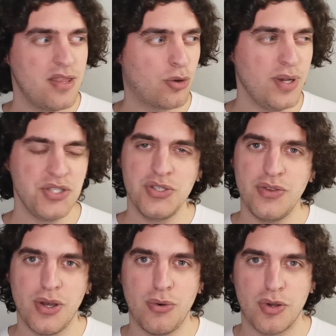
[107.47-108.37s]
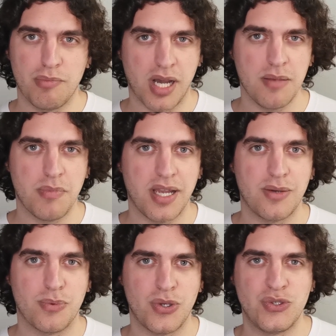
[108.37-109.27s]
The question, though, on my
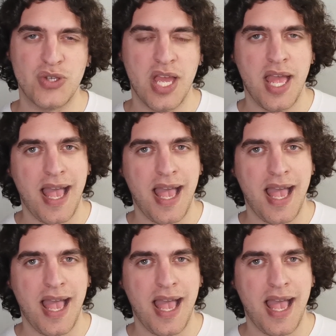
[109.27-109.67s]
mind was,